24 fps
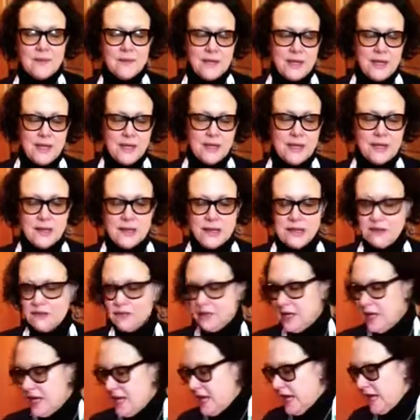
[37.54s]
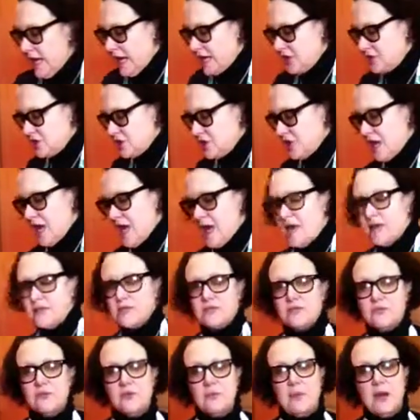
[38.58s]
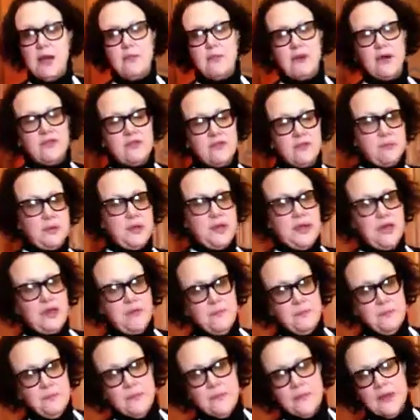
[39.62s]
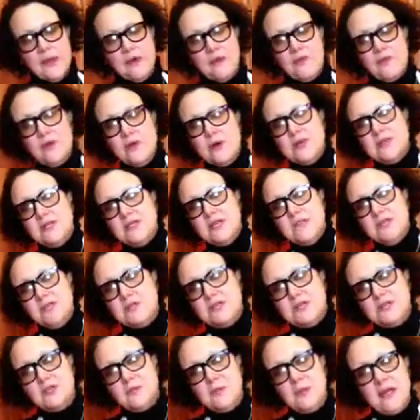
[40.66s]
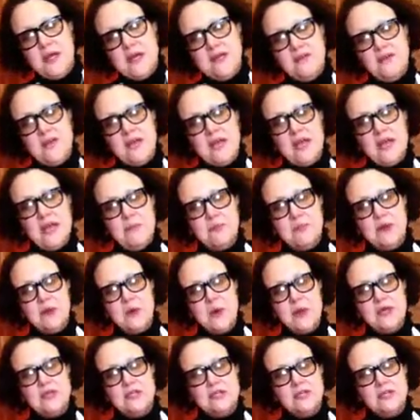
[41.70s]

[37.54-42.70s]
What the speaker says: England, and she asked for my recipe for deep dish pizza, and I'm going